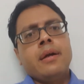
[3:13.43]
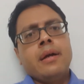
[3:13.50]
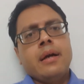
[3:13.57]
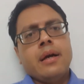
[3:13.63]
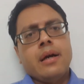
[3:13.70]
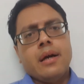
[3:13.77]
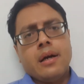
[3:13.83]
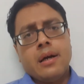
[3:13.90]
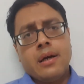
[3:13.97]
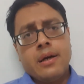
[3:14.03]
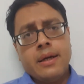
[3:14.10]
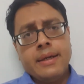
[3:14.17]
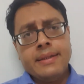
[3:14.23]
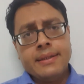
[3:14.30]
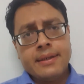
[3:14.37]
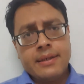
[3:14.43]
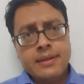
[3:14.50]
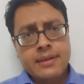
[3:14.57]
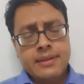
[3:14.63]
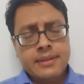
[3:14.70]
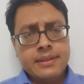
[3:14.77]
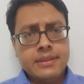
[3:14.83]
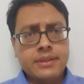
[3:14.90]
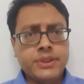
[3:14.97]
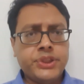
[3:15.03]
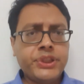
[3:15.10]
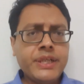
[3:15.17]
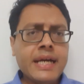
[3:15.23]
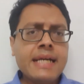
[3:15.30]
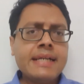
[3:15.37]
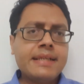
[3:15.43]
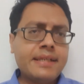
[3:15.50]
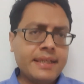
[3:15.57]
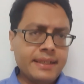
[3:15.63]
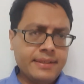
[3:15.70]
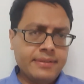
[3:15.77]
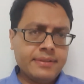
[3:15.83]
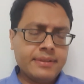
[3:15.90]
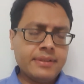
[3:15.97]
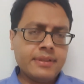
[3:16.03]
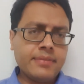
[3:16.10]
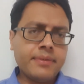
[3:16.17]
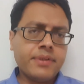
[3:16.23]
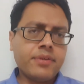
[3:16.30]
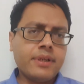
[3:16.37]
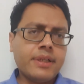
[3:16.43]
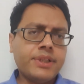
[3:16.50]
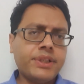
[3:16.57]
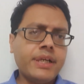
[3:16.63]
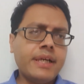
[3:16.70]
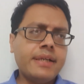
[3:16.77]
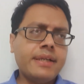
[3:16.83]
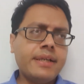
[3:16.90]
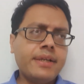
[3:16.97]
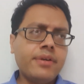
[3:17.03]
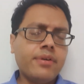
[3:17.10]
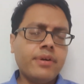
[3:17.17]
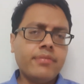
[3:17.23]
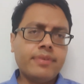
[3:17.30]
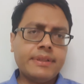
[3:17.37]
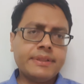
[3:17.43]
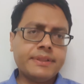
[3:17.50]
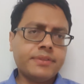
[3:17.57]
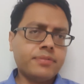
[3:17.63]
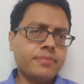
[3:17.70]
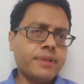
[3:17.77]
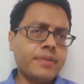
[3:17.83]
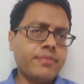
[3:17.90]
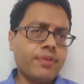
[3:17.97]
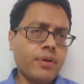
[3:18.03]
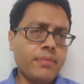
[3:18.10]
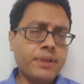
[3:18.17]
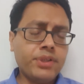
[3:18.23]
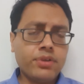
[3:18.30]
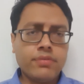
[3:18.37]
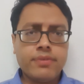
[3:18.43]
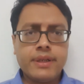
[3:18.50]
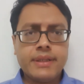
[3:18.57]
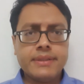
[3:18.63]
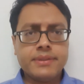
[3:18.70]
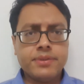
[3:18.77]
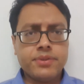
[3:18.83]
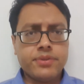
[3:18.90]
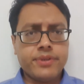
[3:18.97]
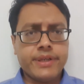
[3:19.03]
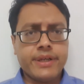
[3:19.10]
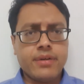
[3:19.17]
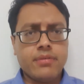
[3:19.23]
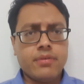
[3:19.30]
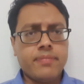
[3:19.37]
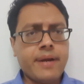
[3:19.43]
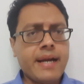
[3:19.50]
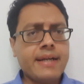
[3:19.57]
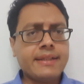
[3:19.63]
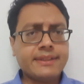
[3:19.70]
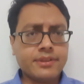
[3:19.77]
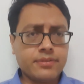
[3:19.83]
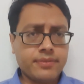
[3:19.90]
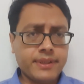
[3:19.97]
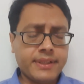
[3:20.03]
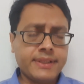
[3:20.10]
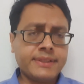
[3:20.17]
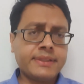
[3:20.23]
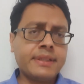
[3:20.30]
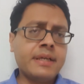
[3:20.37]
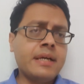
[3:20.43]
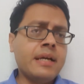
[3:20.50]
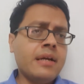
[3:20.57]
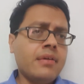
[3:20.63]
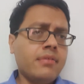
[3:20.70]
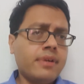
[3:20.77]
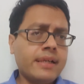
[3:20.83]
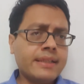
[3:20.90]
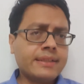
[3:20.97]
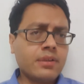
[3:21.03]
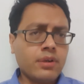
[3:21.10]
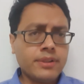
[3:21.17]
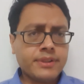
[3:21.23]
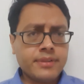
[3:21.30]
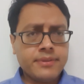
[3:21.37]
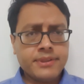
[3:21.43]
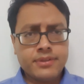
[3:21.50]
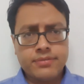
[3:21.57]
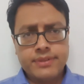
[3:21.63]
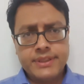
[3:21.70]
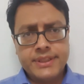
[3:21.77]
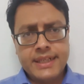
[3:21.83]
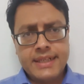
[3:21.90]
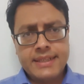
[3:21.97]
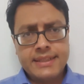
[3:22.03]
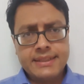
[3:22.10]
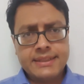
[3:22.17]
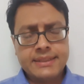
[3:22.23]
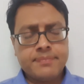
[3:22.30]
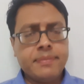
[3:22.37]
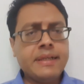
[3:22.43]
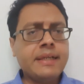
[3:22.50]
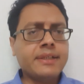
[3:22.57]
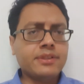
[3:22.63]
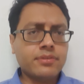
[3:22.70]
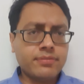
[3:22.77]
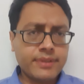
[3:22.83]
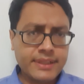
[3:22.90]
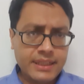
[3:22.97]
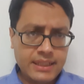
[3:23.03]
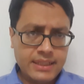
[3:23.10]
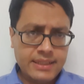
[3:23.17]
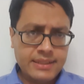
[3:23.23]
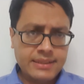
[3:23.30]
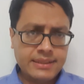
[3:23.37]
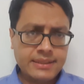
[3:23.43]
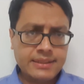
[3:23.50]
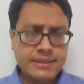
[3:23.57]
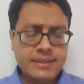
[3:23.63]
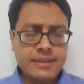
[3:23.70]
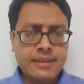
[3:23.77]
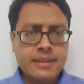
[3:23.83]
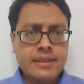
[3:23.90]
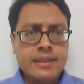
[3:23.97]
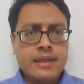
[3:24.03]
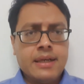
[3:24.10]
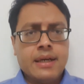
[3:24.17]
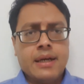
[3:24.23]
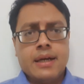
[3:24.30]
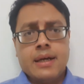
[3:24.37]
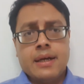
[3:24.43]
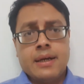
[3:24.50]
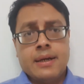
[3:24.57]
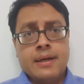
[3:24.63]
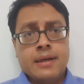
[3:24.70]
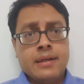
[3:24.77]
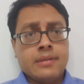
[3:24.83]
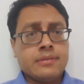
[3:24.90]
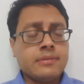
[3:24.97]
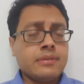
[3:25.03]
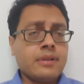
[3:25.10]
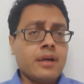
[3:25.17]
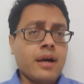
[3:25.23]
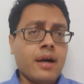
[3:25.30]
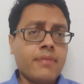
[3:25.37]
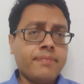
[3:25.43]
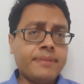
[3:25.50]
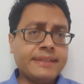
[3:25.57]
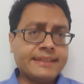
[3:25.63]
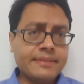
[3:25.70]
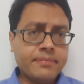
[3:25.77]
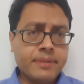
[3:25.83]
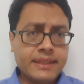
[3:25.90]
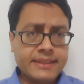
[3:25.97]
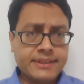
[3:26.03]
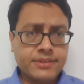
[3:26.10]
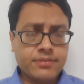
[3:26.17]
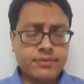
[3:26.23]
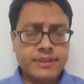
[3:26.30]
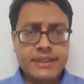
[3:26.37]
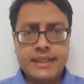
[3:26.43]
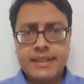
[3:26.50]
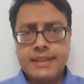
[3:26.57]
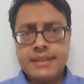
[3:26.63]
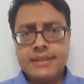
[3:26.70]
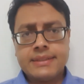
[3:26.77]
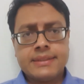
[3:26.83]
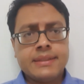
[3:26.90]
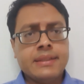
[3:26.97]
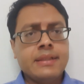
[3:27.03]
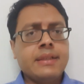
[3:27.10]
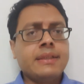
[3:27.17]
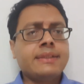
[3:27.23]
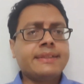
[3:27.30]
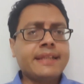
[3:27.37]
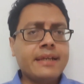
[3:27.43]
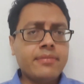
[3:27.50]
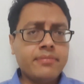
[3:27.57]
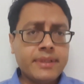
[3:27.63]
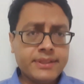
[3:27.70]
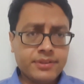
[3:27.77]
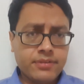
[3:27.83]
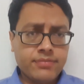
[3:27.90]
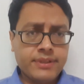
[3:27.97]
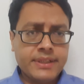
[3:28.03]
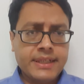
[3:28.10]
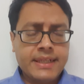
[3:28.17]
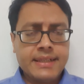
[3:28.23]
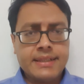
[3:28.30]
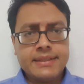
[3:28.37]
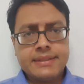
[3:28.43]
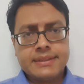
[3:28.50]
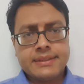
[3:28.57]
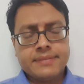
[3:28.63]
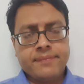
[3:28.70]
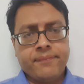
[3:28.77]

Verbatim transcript: Uh, in the GIT, coming to that, GIT, your emphasis would be from esophagus. You should read about Barrett's esophagus, various causes of esophagitis, pill esophagitis, uh, herpes simplex esophagitis, CMV esophagitis.